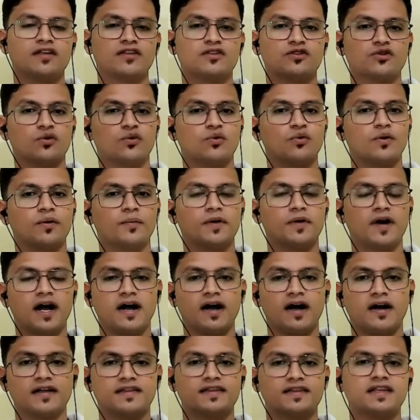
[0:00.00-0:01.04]
So
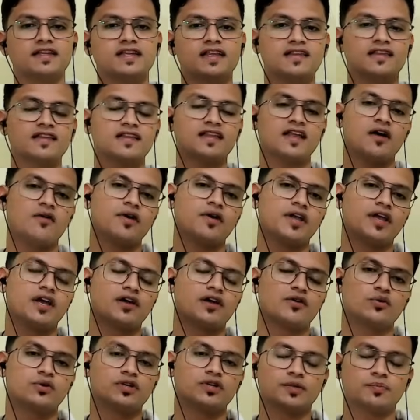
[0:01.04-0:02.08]
see, this is how
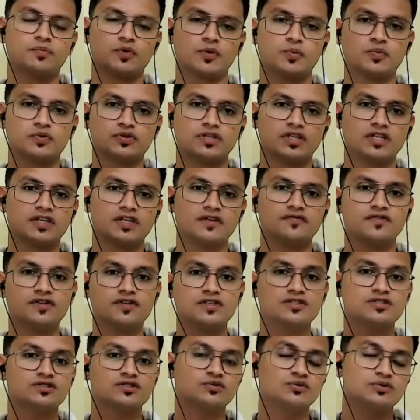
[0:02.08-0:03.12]
I wrote the proposal. The
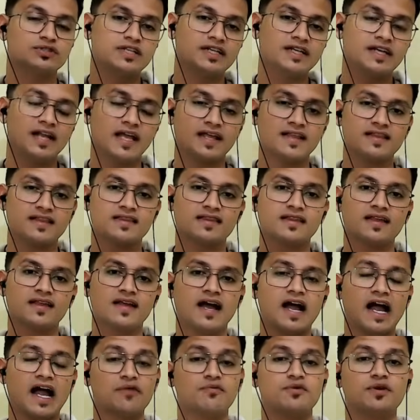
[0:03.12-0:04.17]
first two, three lines,
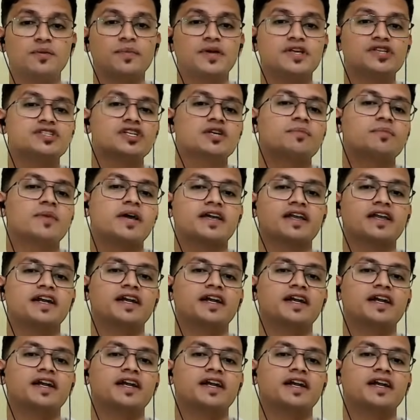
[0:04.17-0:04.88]
I will mention my